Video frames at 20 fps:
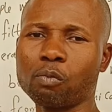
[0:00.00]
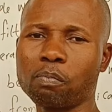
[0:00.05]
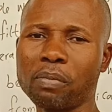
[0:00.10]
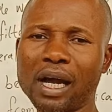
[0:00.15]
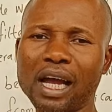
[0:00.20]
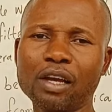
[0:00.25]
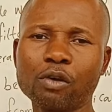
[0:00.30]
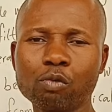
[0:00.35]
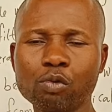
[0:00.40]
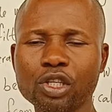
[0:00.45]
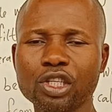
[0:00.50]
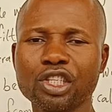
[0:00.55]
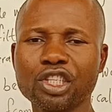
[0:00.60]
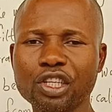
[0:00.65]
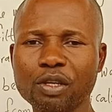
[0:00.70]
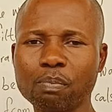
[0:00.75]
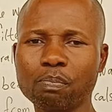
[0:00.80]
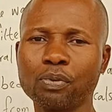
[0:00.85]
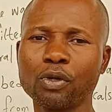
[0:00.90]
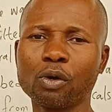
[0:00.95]
by
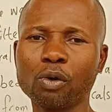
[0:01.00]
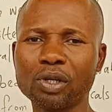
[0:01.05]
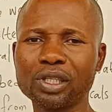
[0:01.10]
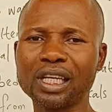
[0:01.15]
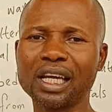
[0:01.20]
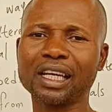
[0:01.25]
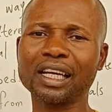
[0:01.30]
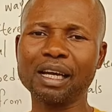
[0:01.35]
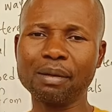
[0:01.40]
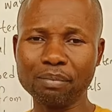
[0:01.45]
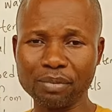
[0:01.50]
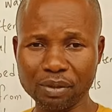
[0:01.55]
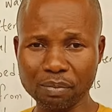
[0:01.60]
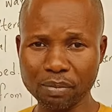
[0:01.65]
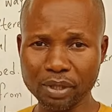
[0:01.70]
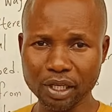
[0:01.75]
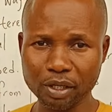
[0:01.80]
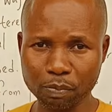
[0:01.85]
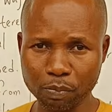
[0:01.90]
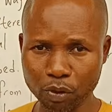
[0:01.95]
which impure water can be
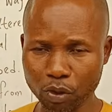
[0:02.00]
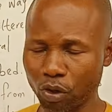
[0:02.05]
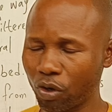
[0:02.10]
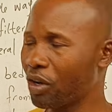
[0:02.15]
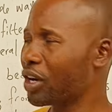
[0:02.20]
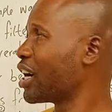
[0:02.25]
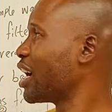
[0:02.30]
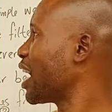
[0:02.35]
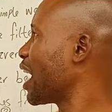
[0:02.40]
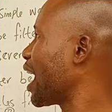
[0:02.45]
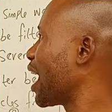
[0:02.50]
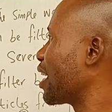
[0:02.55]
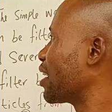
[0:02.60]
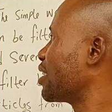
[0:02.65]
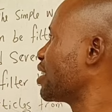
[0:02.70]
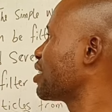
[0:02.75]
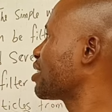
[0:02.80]
made pure, and